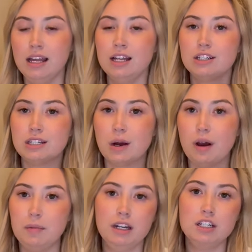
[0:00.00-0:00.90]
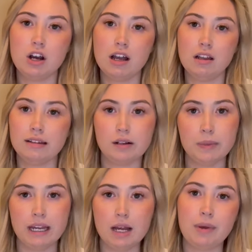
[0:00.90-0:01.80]
So I'm going to talk a little
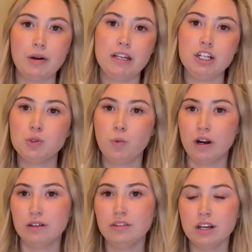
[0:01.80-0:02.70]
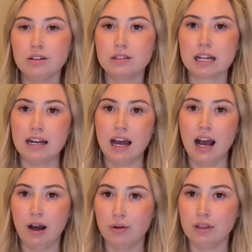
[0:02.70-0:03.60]
bit about each one of those and
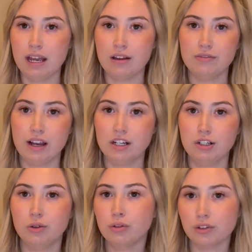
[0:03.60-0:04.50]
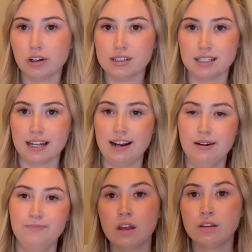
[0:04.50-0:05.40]
how they affect your overall design.
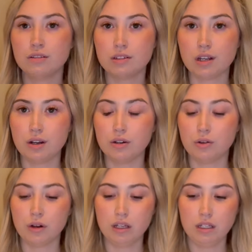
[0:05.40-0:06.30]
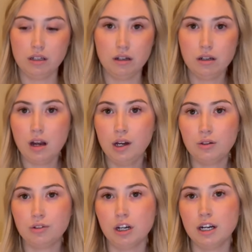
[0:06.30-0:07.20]
So here at
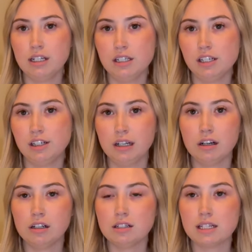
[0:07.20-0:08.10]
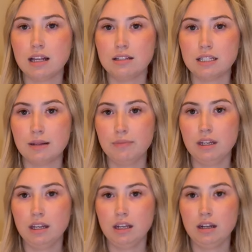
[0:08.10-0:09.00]
Aurora Interiors,
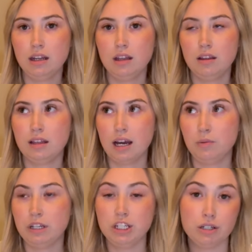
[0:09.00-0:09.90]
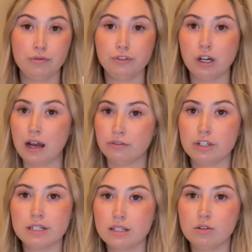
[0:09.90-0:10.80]
something that we do for
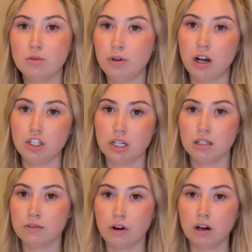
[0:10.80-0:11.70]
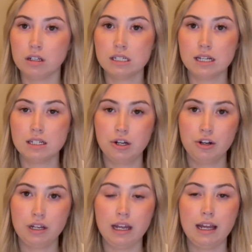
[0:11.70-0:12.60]
every single project of ours is
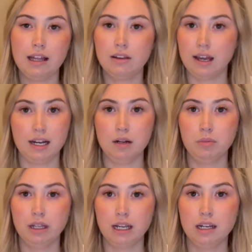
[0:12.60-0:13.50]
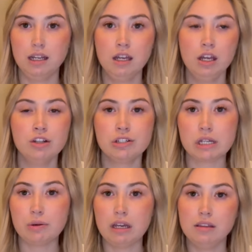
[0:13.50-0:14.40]
create a lighting plan.
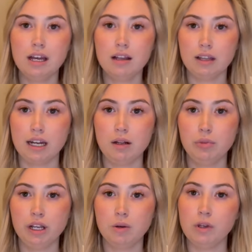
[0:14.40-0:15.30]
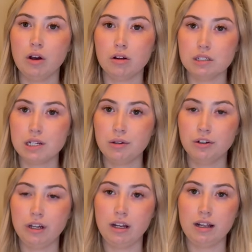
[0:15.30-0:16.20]
So in that lighting plan, we also
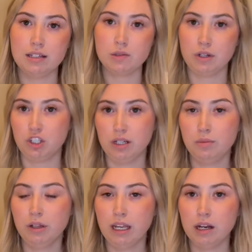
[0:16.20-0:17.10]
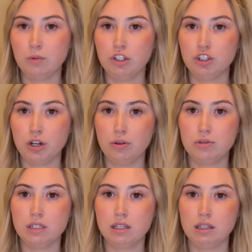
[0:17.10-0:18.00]
create a switching plan, which
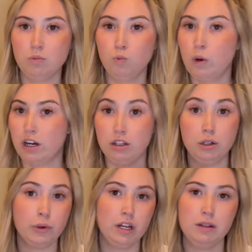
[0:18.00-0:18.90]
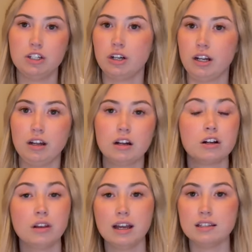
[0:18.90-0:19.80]
shows where you're going to be turning your
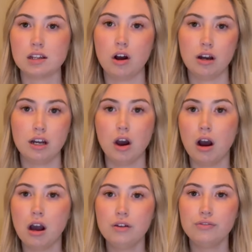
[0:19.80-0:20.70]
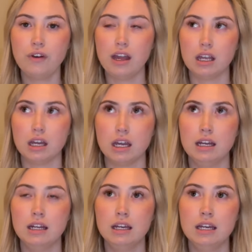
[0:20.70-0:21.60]
lights on and off.
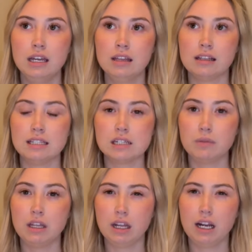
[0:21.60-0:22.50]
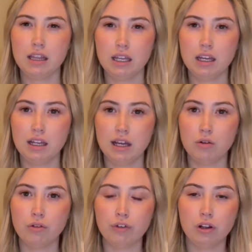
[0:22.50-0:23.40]
And that's something that I think can get
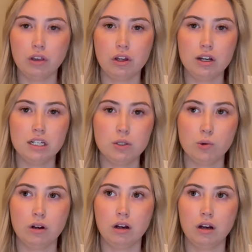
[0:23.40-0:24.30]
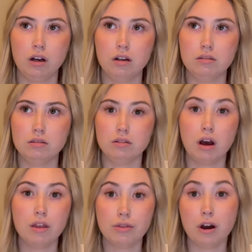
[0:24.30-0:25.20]
overlooked or
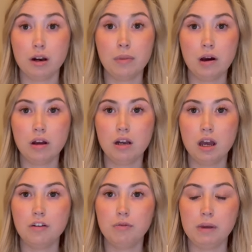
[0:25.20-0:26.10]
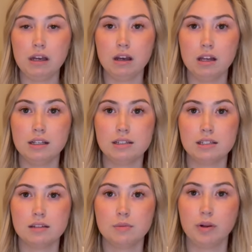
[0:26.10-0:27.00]
not thought about enough, because
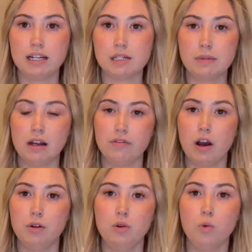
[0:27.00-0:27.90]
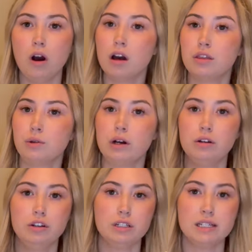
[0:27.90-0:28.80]
the placement of how you walk throughout
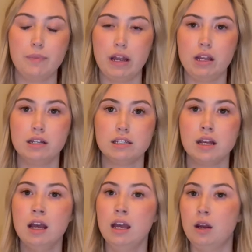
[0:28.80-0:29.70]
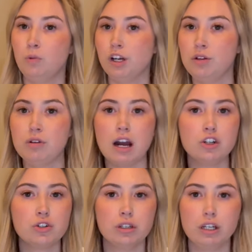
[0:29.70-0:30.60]
your space and where you
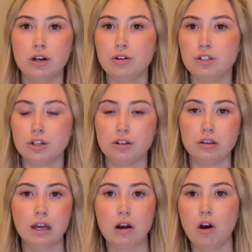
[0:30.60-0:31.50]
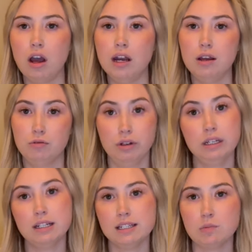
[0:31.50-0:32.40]
naturally go to turn a light on really
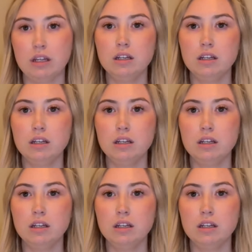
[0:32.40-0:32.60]
does make a